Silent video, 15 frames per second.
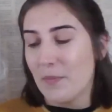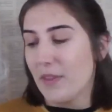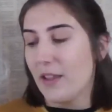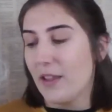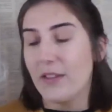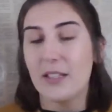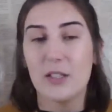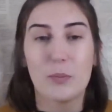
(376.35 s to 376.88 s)

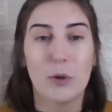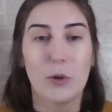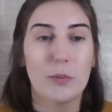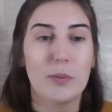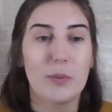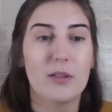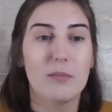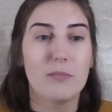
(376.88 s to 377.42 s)
Now, this is
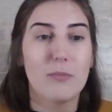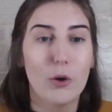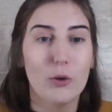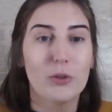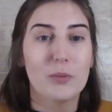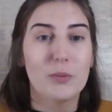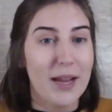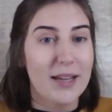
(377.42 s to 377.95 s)
probably the
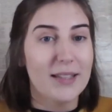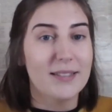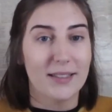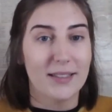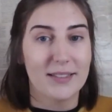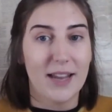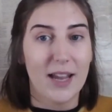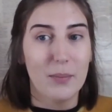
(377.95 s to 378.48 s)
most
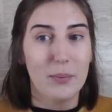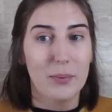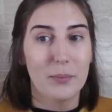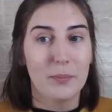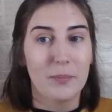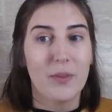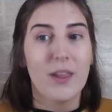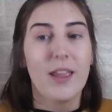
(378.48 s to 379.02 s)
basic step.
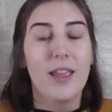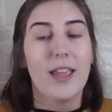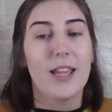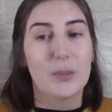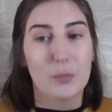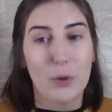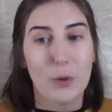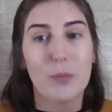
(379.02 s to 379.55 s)

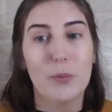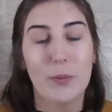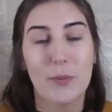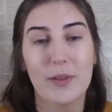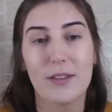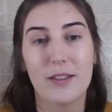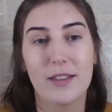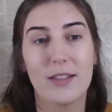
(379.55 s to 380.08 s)
It's
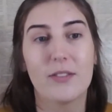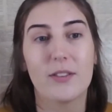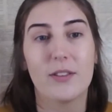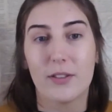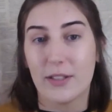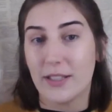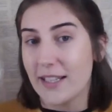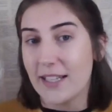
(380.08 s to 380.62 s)
probably the thing
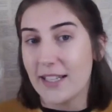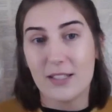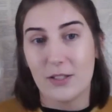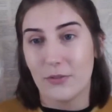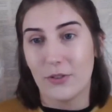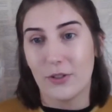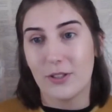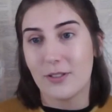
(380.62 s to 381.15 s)
that the least
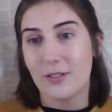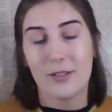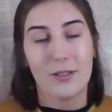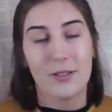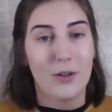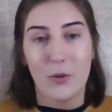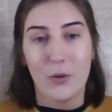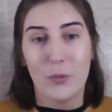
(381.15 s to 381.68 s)
of us,
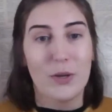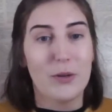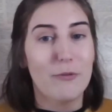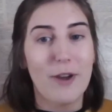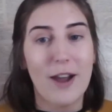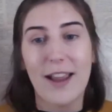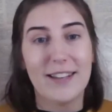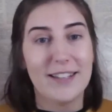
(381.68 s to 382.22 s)
we
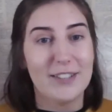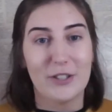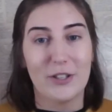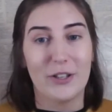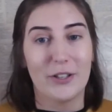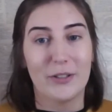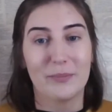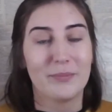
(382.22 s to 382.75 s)
rarely
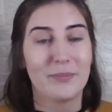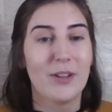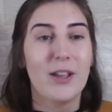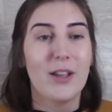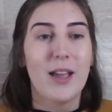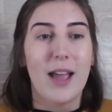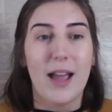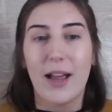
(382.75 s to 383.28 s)
do.
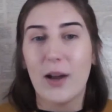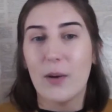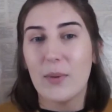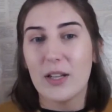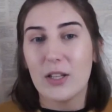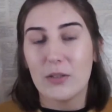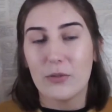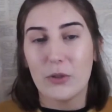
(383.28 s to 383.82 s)
How
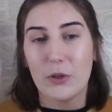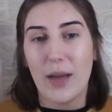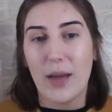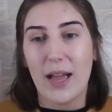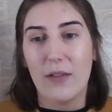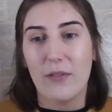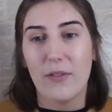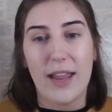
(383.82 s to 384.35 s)
many of you
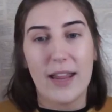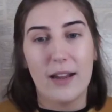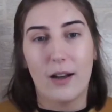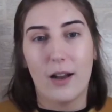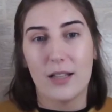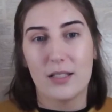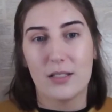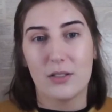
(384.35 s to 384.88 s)
have 8
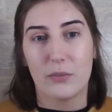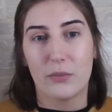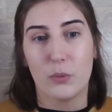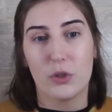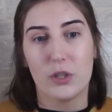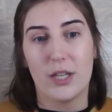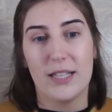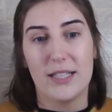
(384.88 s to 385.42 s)
glasses of
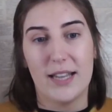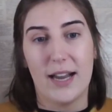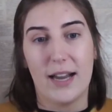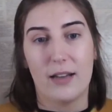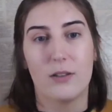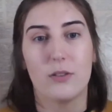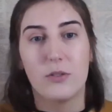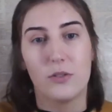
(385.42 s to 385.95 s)
water a
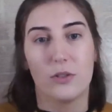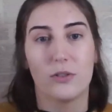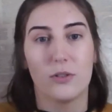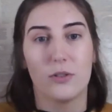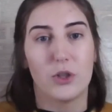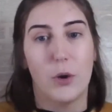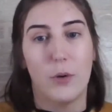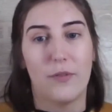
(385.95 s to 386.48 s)
day?
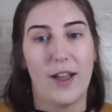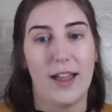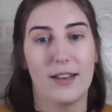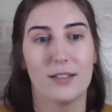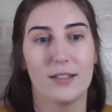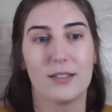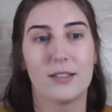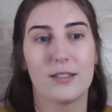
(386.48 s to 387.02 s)
Just a show of
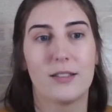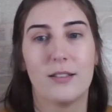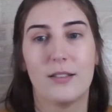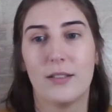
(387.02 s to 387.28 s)
hands.